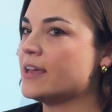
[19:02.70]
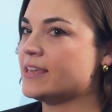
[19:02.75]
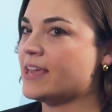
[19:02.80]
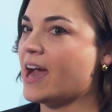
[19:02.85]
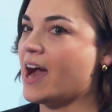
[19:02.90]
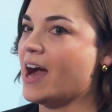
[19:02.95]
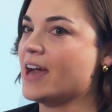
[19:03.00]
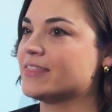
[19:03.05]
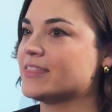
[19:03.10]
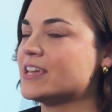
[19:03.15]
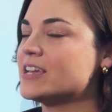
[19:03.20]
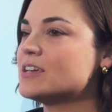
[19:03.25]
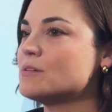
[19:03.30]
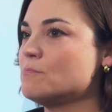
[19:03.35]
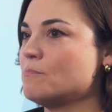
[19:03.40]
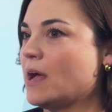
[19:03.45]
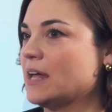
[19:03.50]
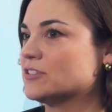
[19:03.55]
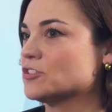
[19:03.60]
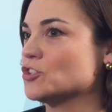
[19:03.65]
Yeah, I think
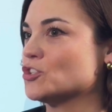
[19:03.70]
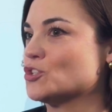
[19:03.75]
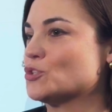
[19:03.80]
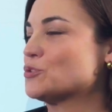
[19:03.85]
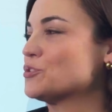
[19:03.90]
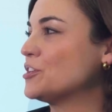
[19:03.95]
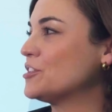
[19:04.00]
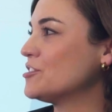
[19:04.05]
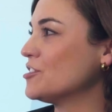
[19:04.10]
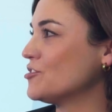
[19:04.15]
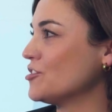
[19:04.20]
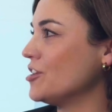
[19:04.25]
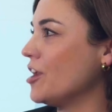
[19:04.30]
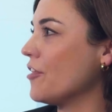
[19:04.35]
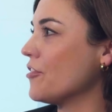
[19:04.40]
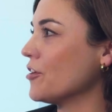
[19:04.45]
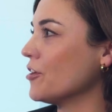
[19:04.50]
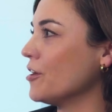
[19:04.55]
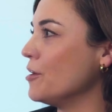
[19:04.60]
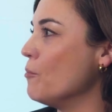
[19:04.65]
Massachusetts is
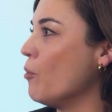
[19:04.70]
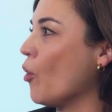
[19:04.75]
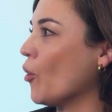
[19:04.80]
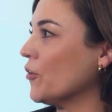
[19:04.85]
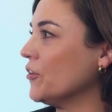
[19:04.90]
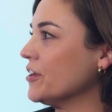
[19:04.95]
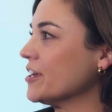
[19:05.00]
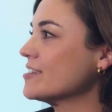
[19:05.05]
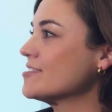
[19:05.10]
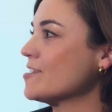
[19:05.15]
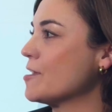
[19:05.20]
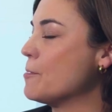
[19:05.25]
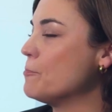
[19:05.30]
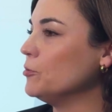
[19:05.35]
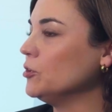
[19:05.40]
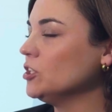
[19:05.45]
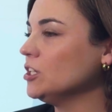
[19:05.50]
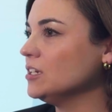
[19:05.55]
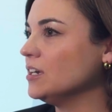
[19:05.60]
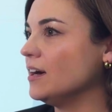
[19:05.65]
another important
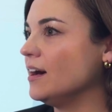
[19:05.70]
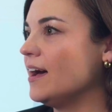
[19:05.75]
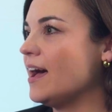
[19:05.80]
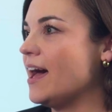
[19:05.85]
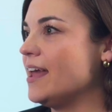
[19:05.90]
example.